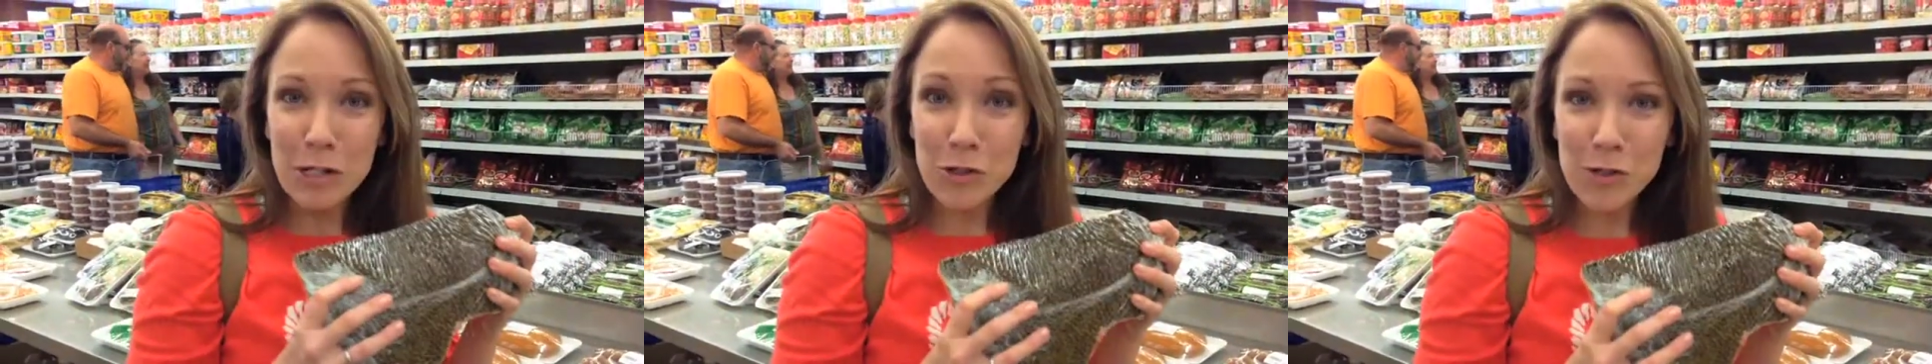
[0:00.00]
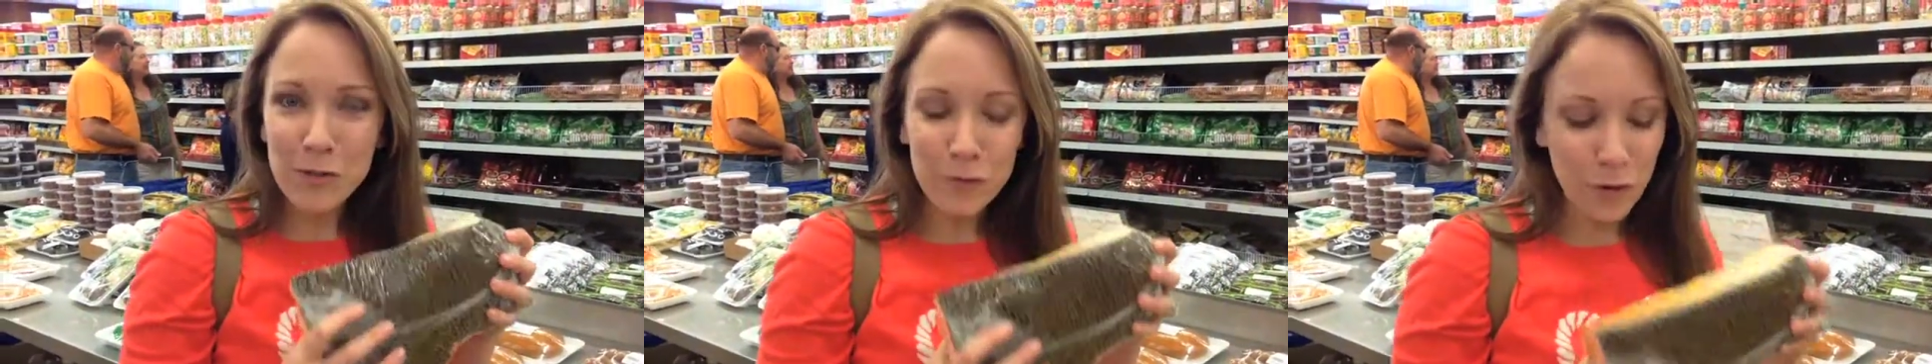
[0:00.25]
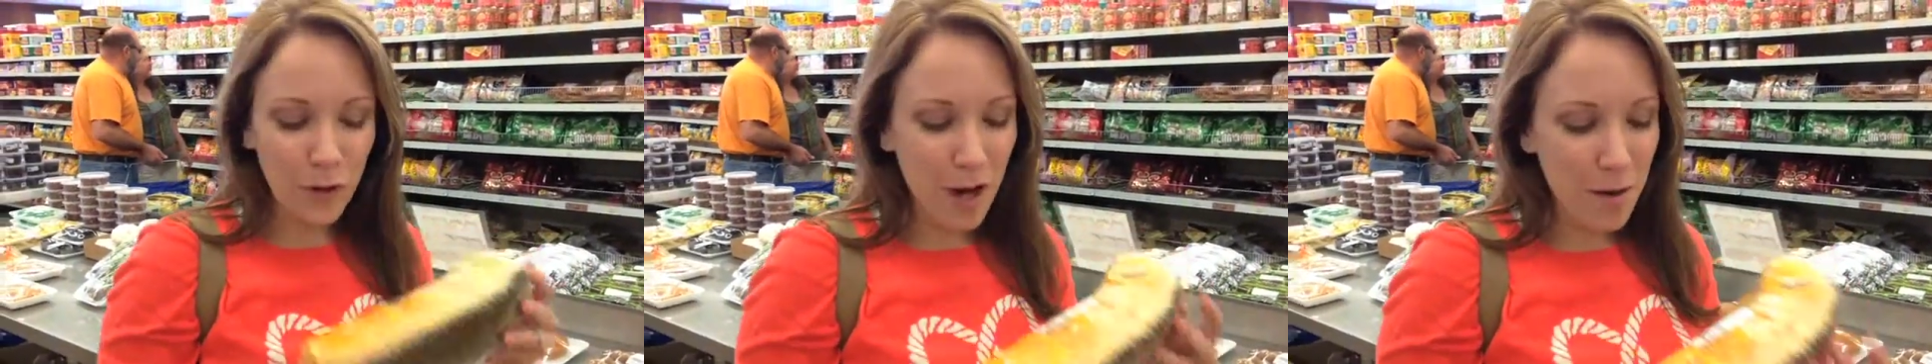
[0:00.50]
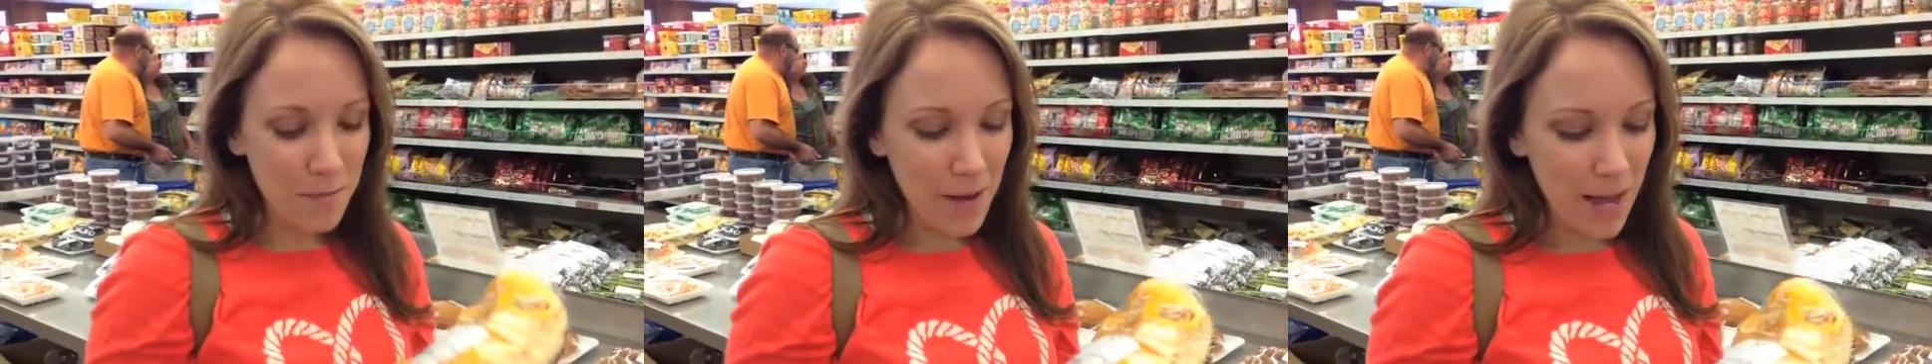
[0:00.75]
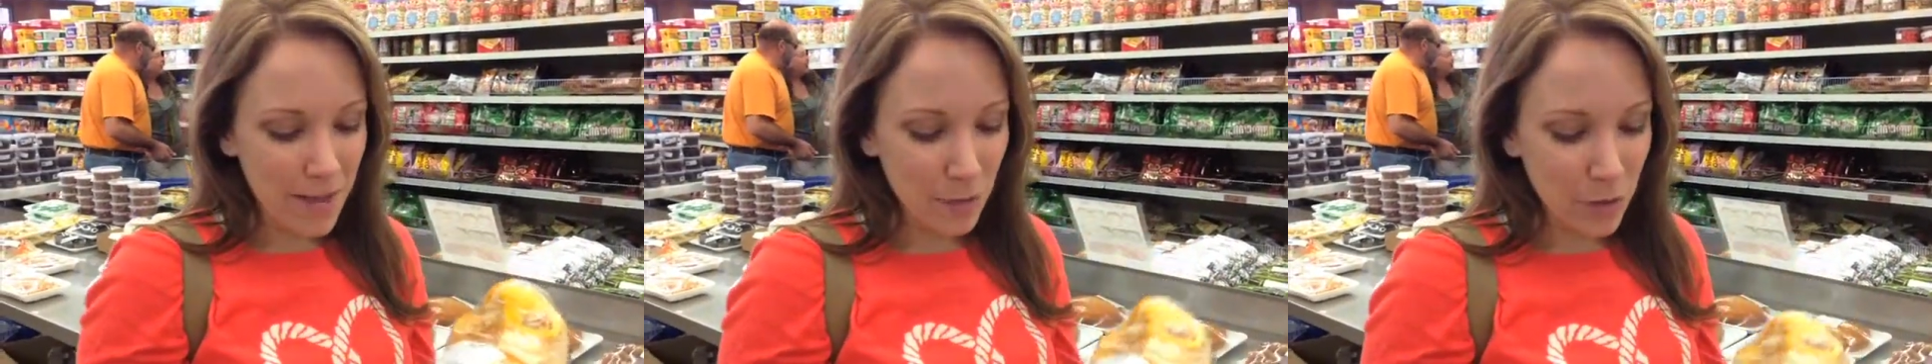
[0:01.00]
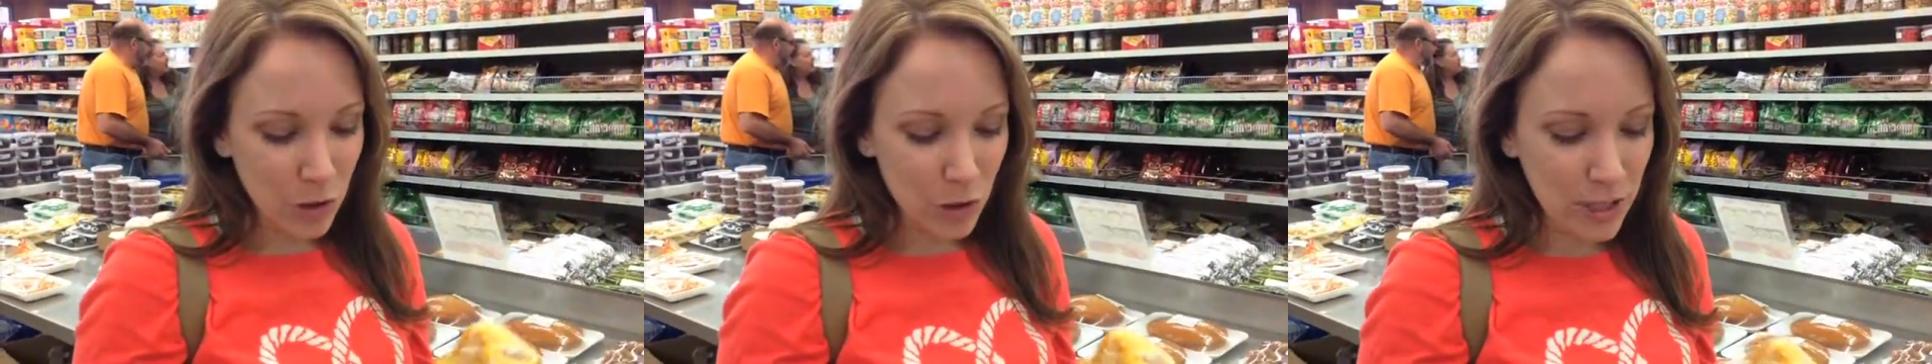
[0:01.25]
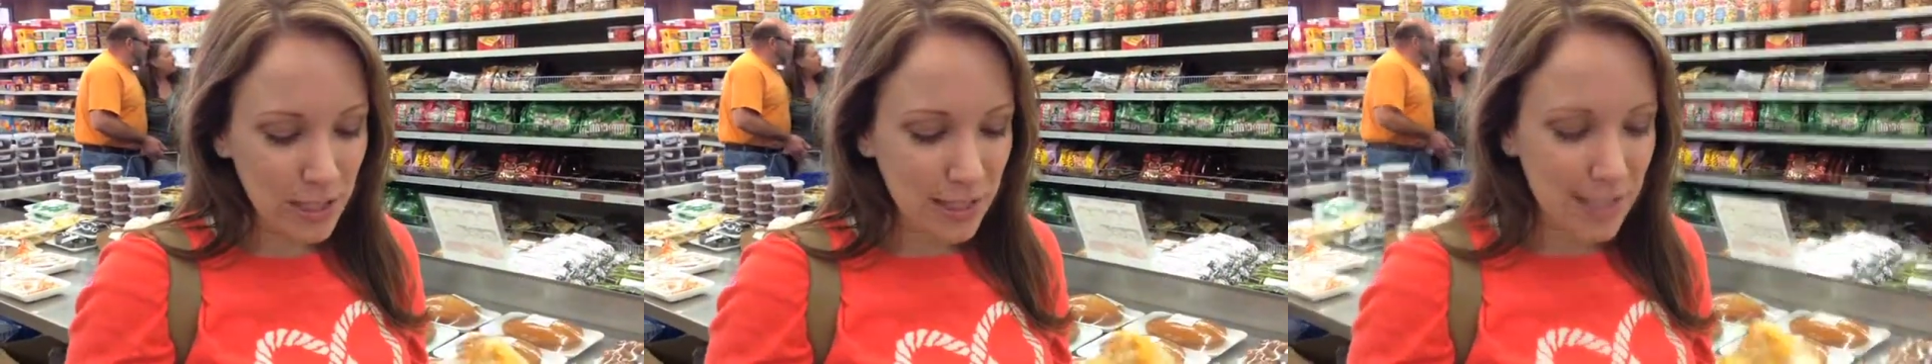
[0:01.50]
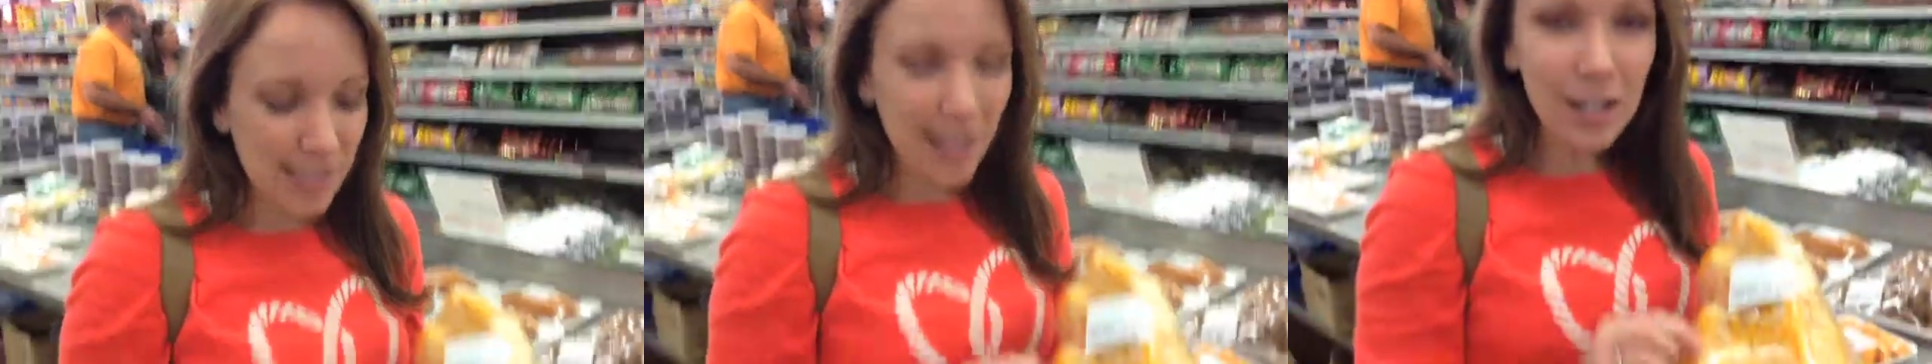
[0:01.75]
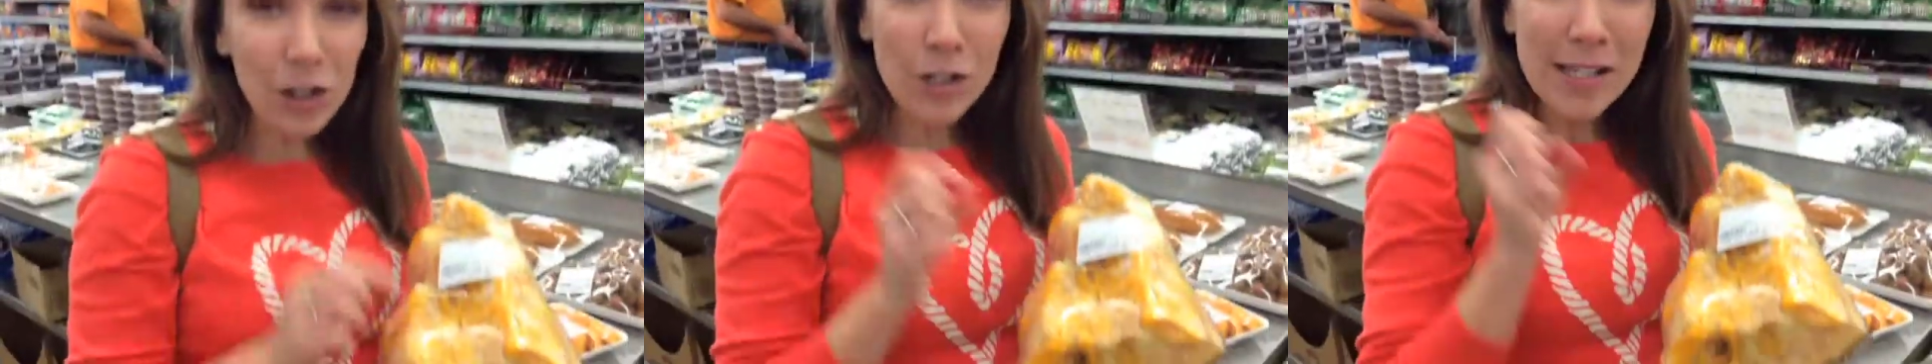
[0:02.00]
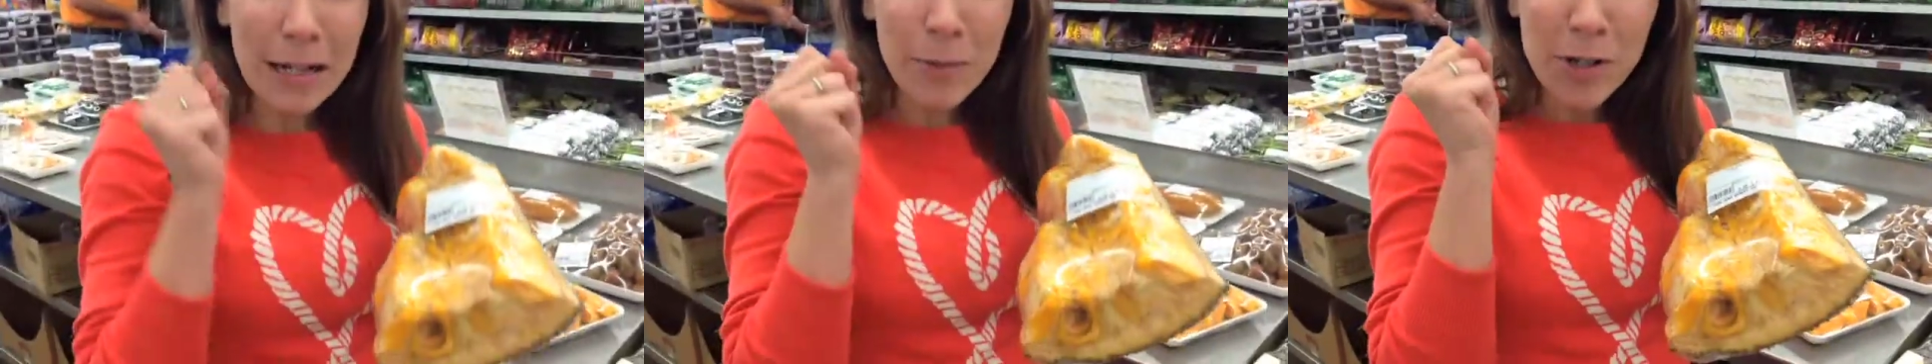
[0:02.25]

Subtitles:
juicy fruit gum, and then when you look at the inside, it looks like a